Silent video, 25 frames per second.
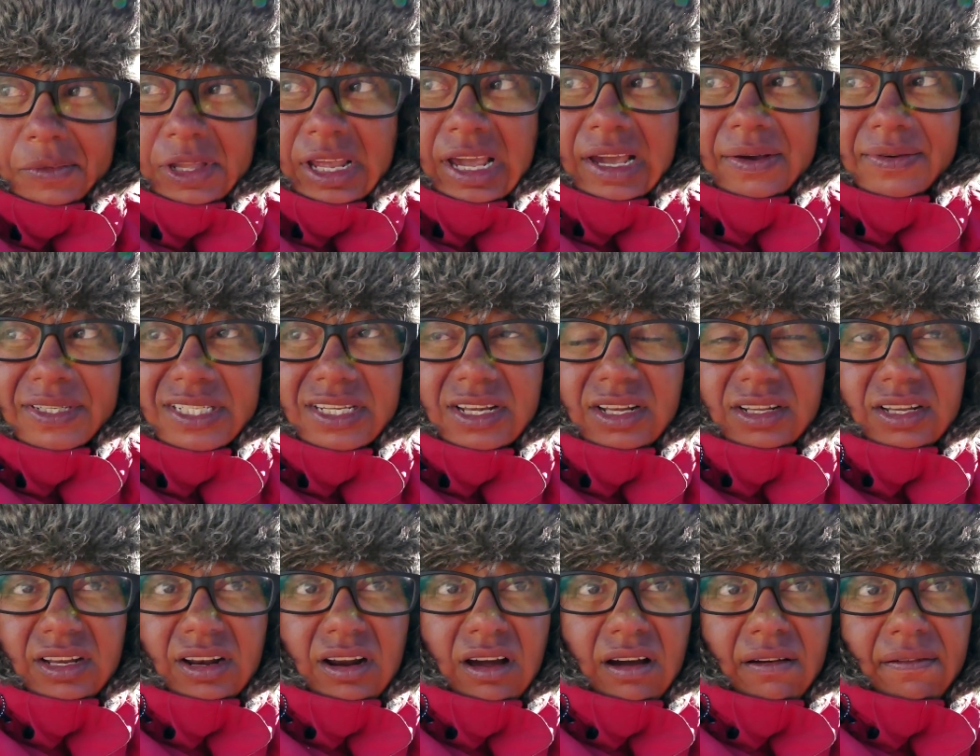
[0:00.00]
it was
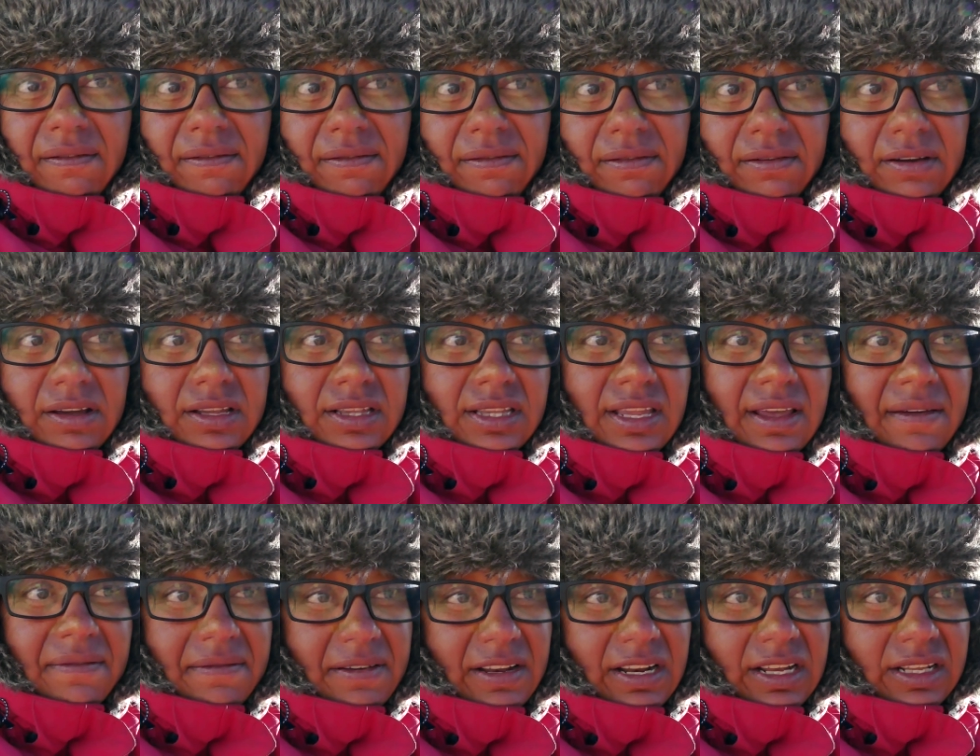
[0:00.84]
not enough
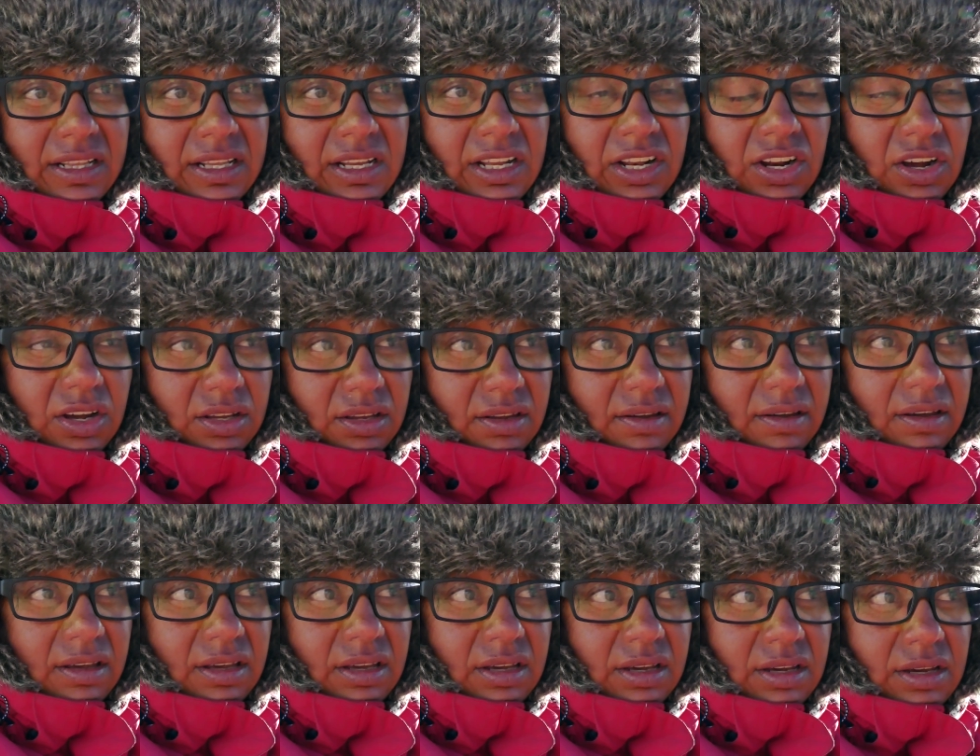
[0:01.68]
definitely not
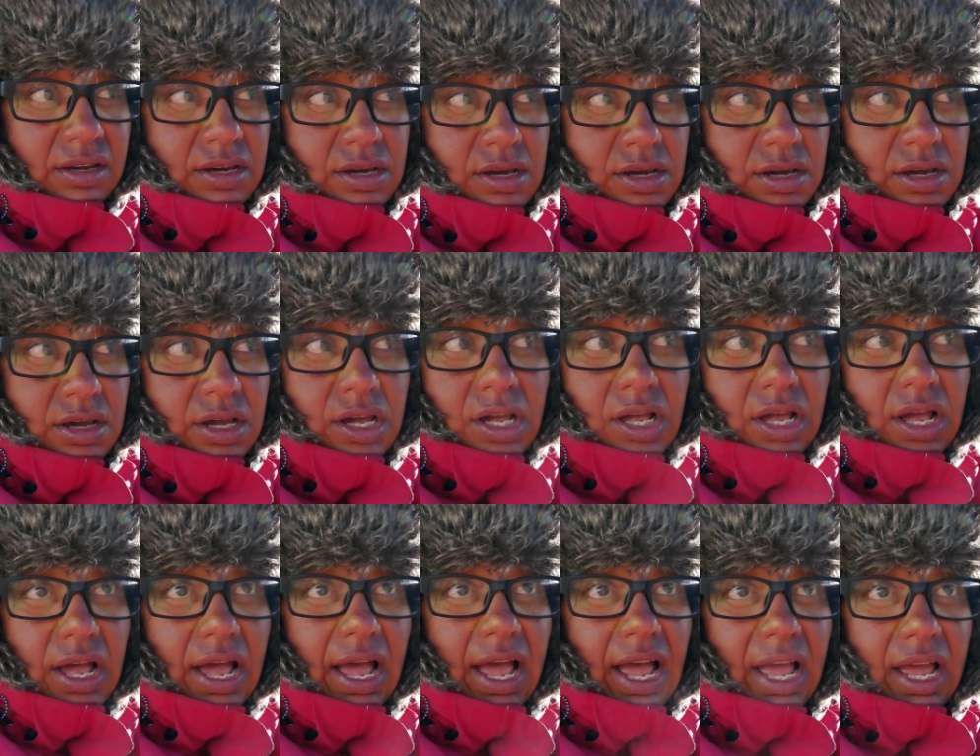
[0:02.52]

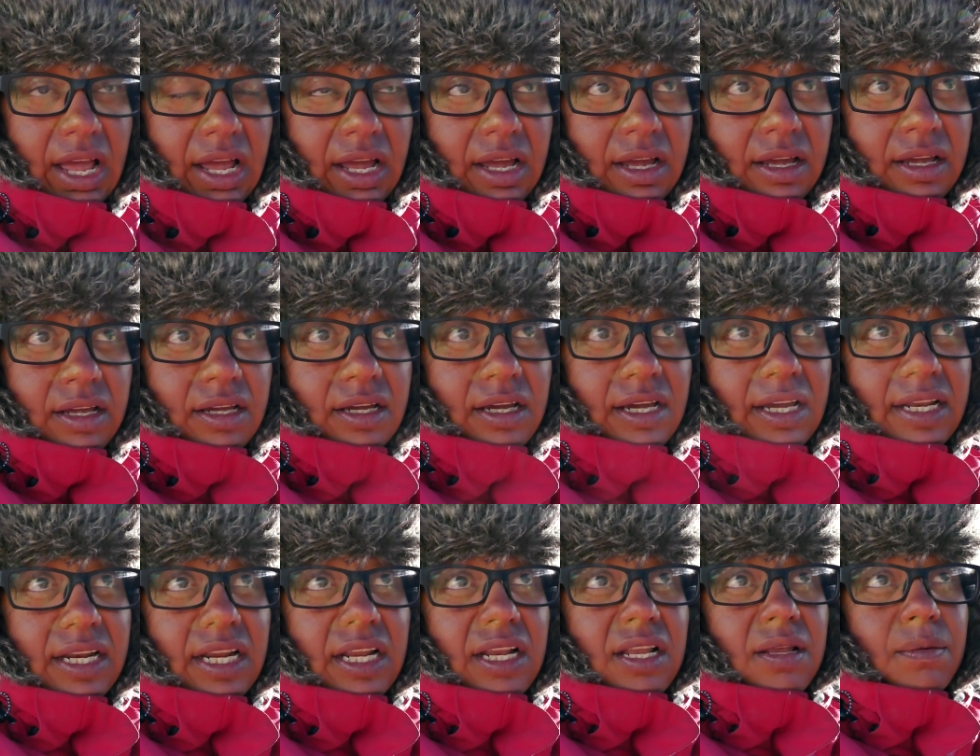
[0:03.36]
I
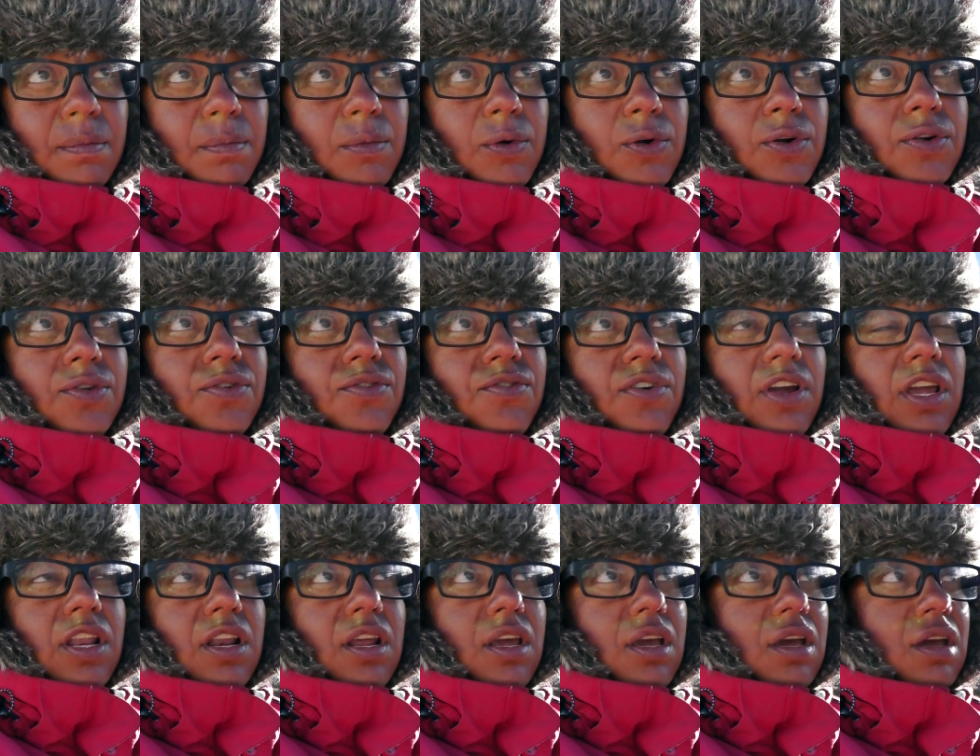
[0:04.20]
needed more
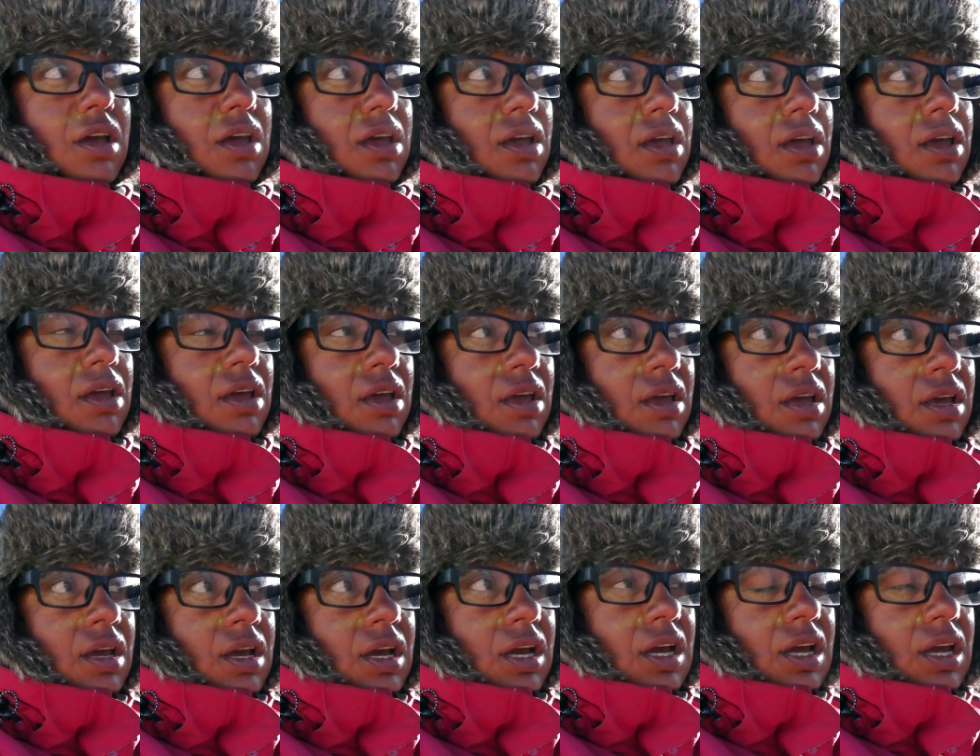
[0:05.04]
training
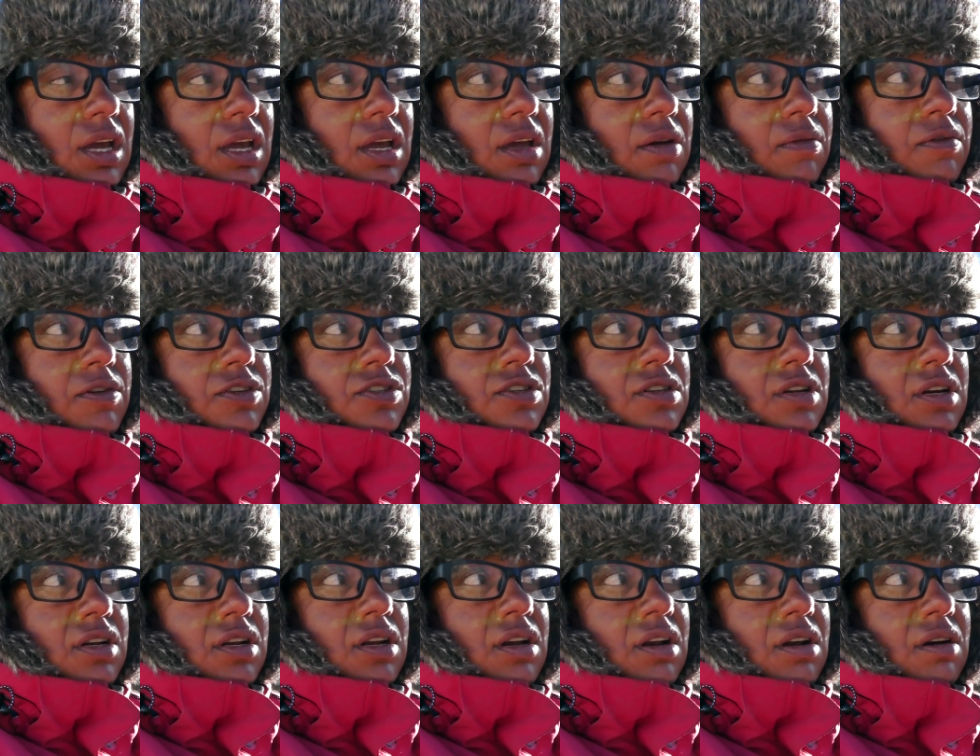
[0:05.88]
it was
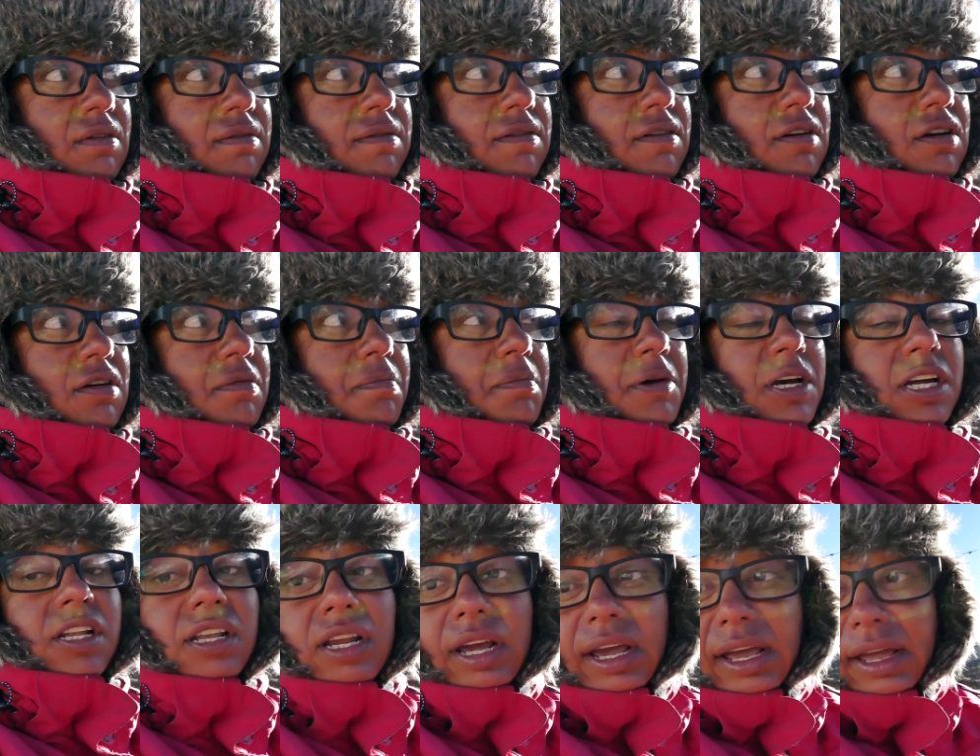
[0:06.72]
not enough
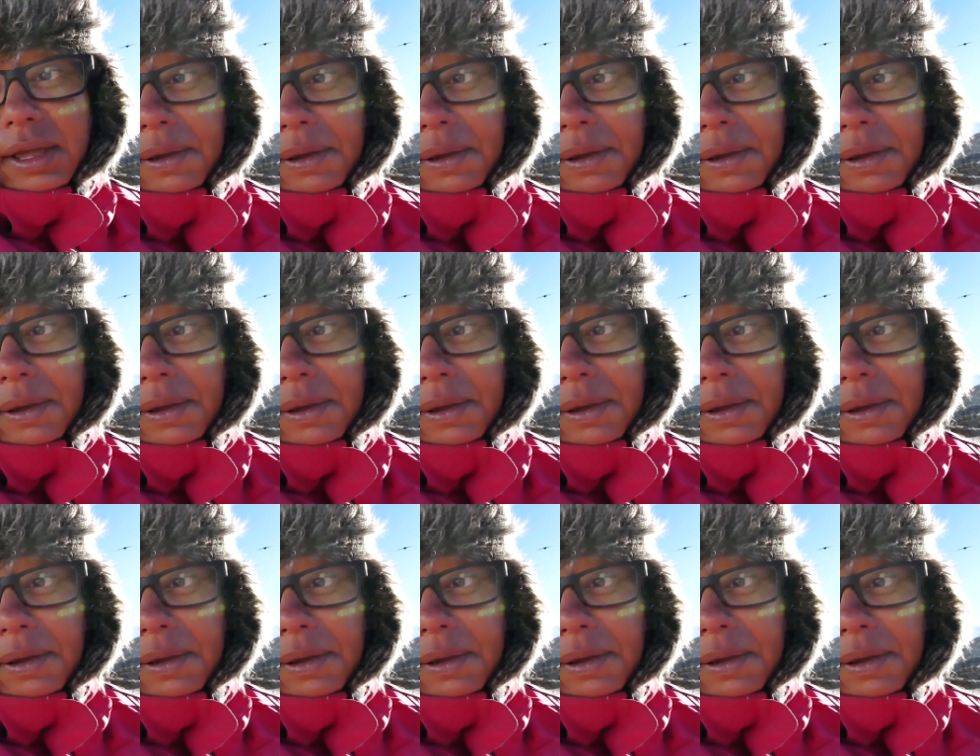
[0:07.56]
but